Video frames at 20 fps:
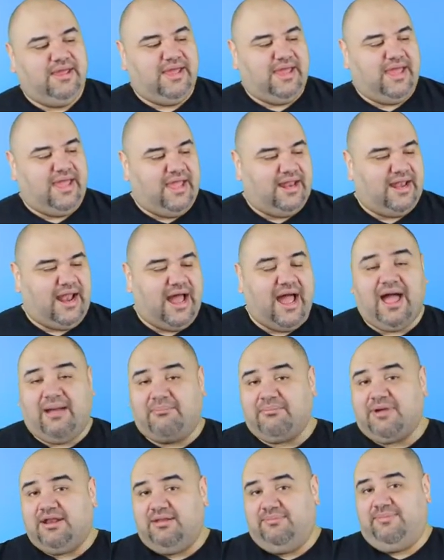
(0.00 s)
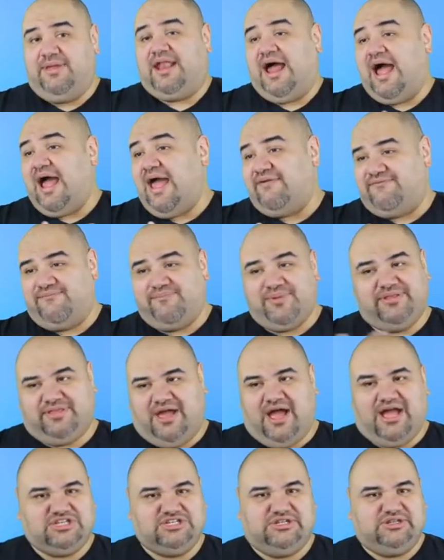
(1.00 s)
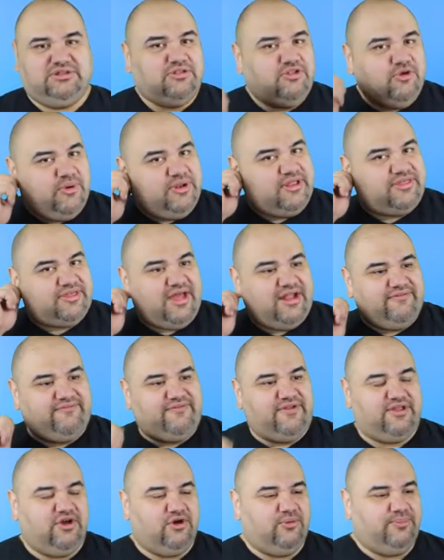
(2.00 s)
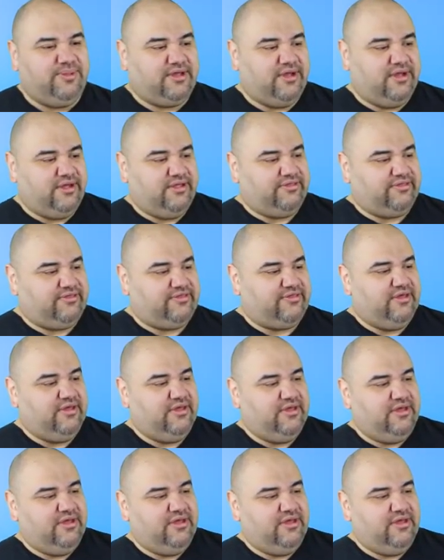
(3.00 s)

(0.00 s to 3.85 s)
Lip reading: And I'm going to admit, I've been dodging doing this kind of video because,